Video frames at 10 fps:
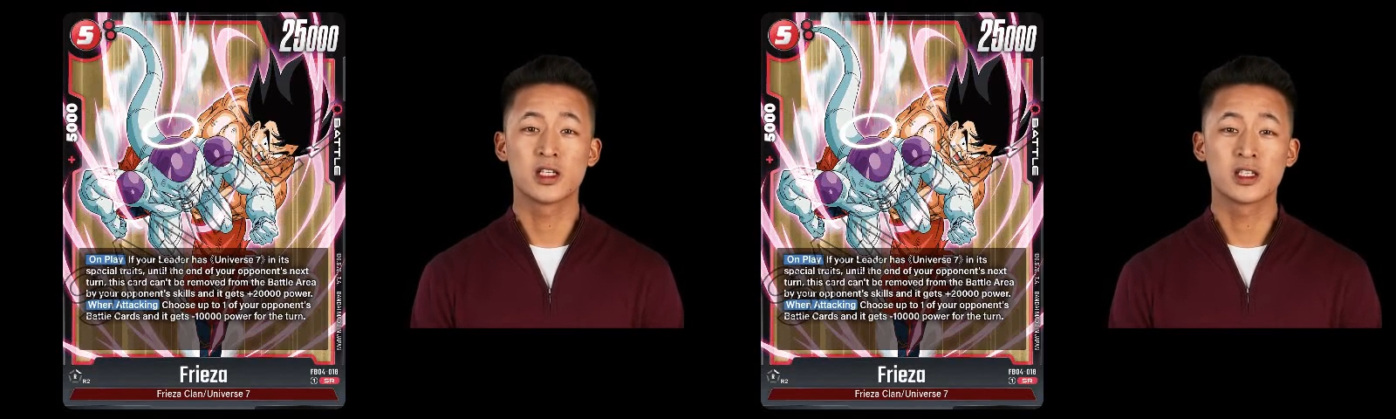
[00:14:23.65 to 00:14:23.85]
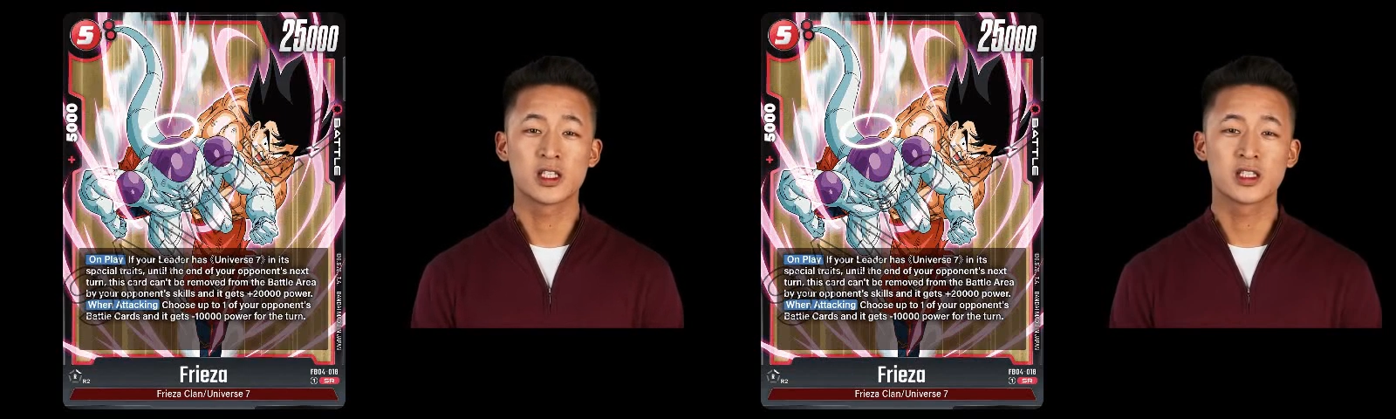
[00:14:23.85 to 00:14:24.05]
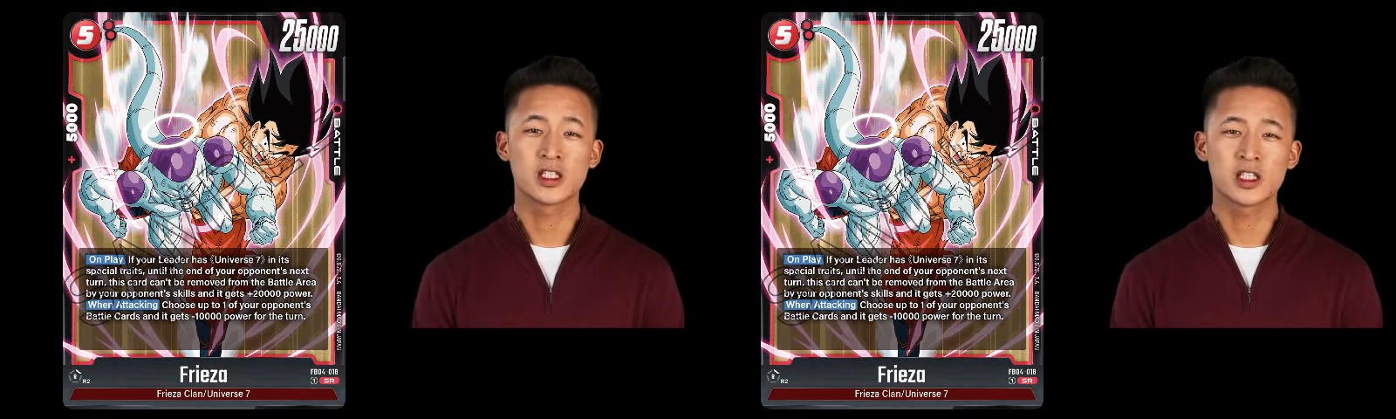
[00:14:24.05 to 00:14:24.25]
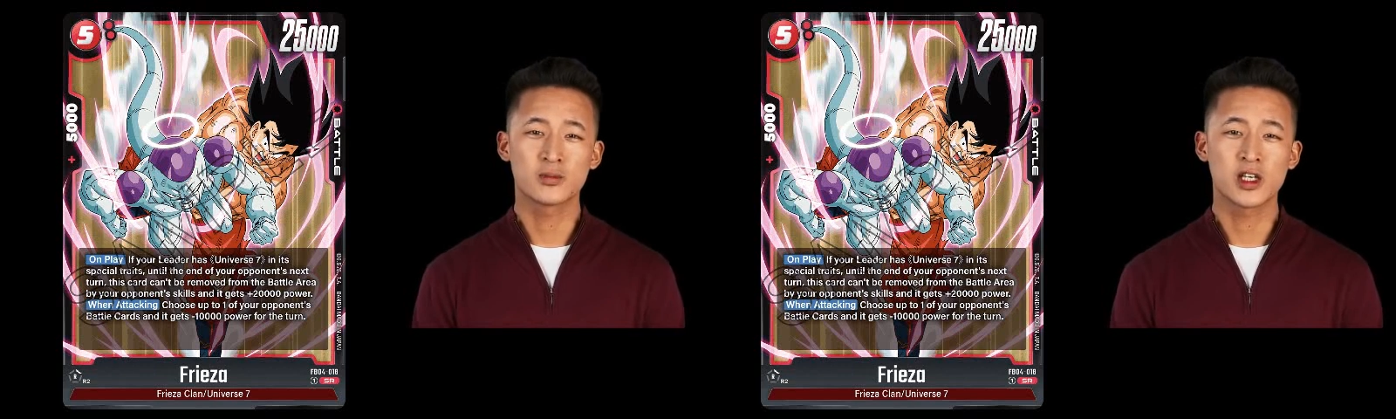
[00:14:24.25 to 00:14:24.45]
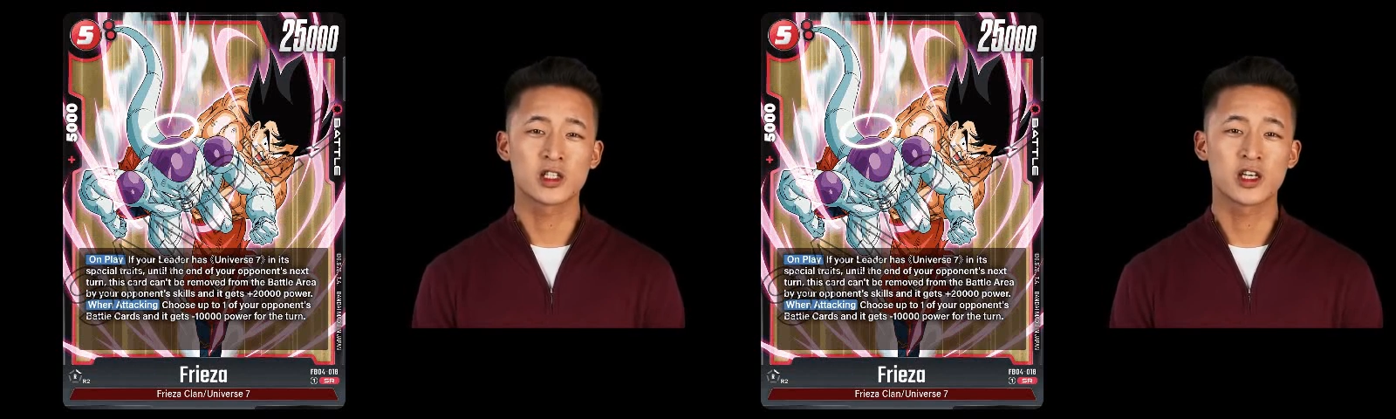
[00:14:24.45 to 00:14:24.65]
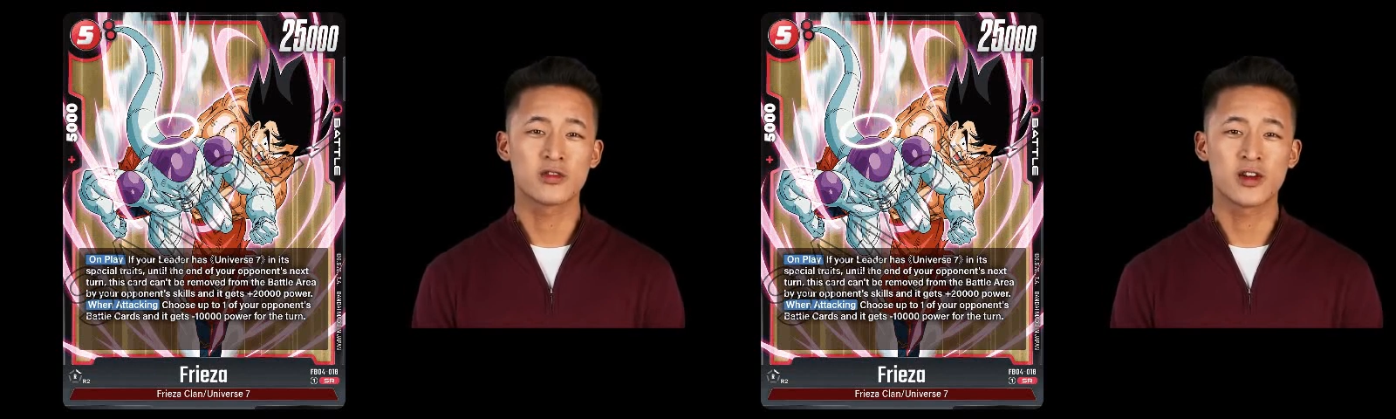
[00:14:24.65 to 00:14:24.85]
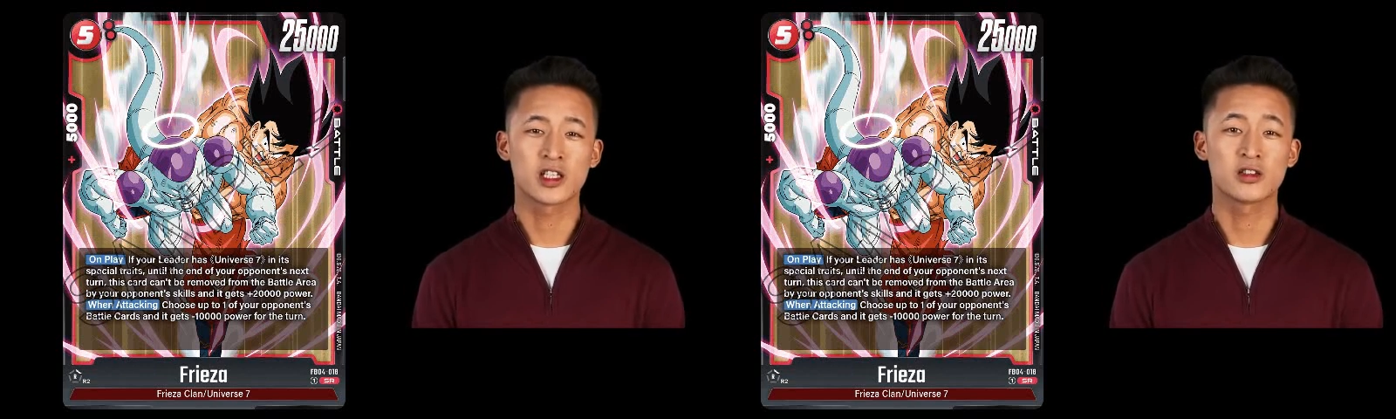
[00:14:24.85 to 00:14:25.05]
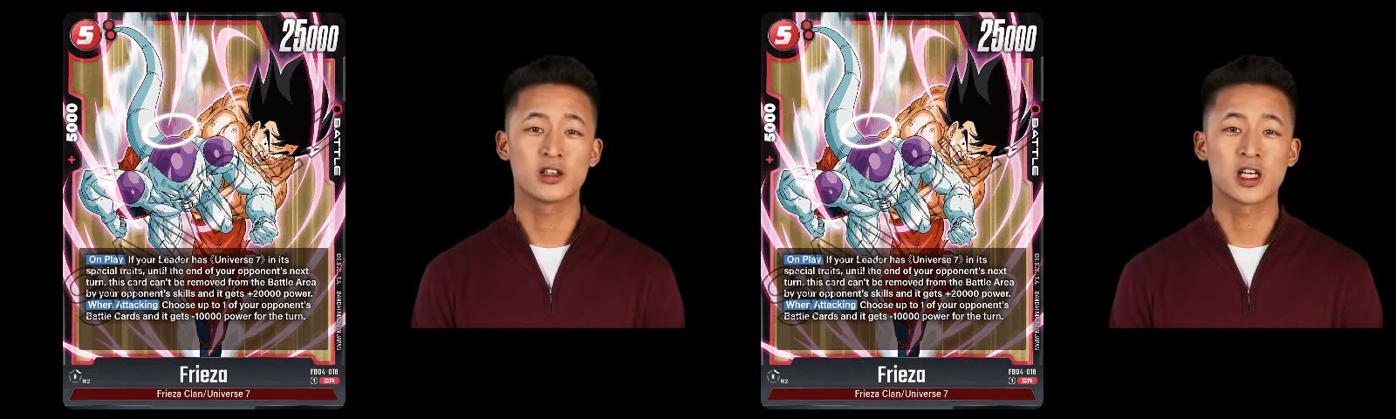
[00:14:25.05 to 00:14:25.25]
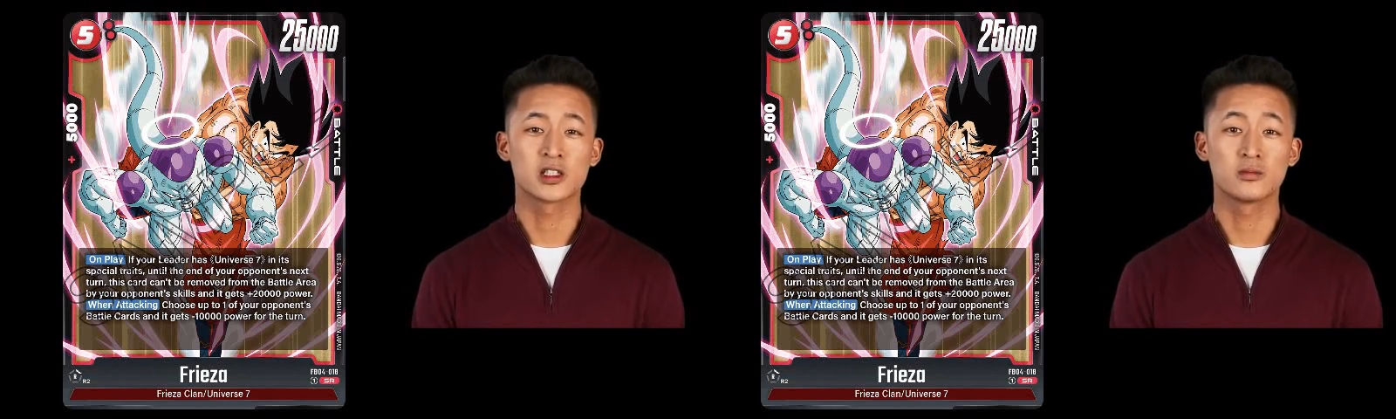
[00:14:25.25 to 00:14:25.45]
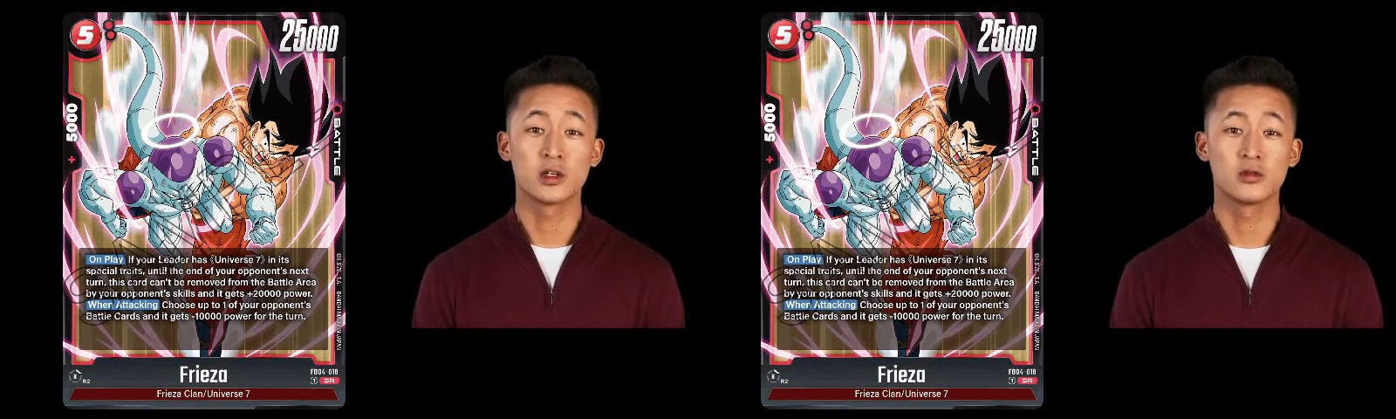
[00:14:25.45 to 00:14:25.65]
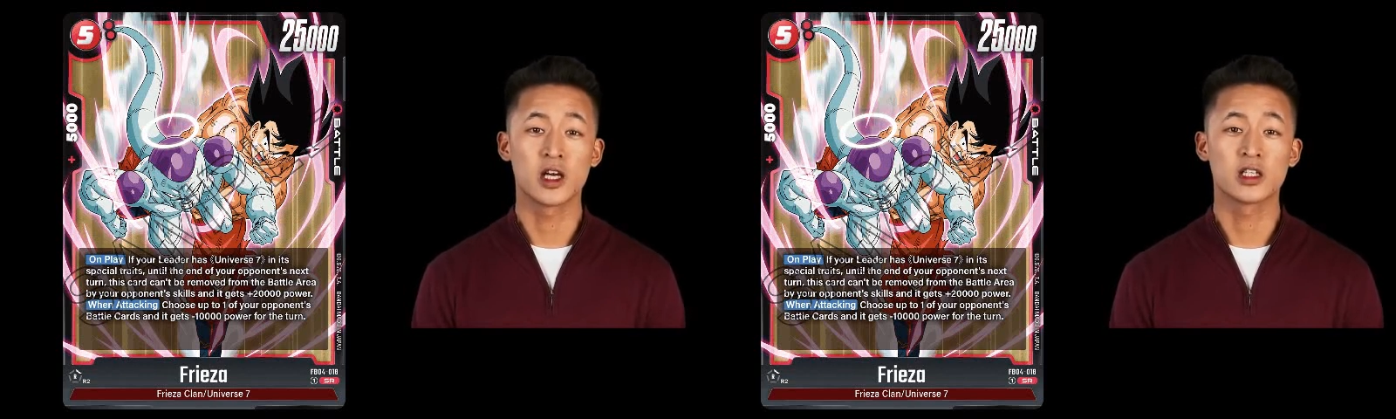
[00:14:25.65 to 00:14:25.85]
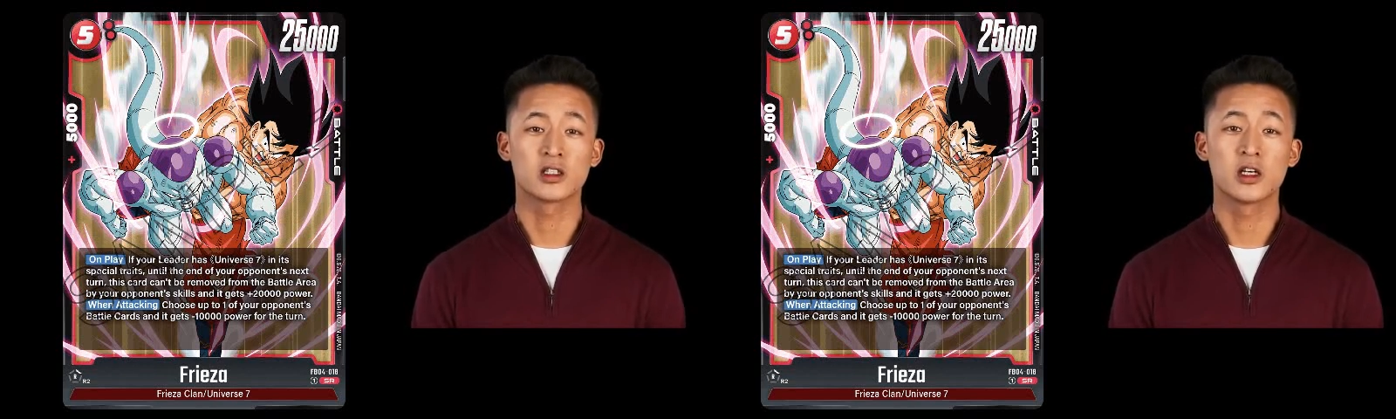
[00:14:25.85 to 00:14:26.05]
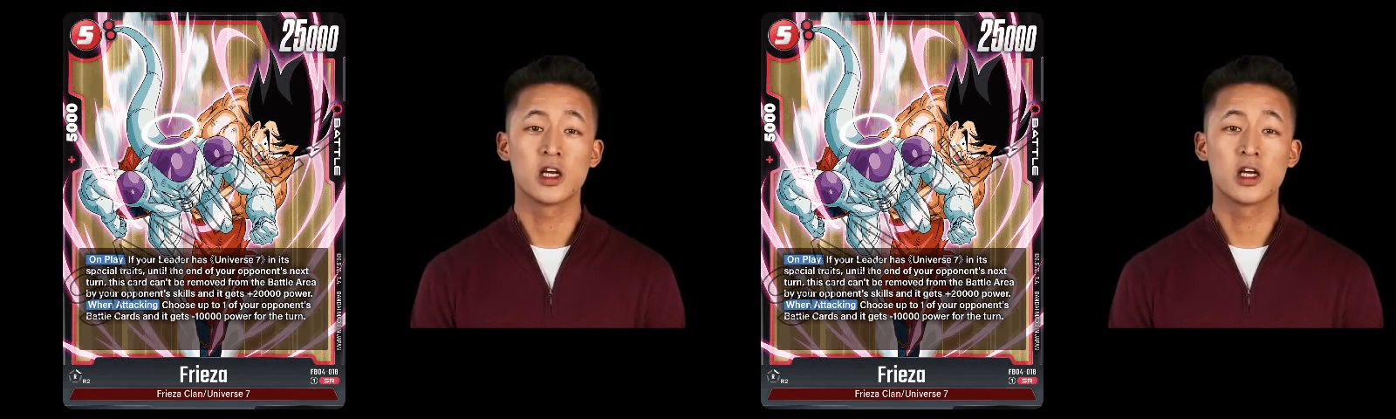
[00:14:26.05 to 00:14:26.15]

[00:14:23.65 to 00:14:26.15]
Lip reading: This is especially effective against blue decks,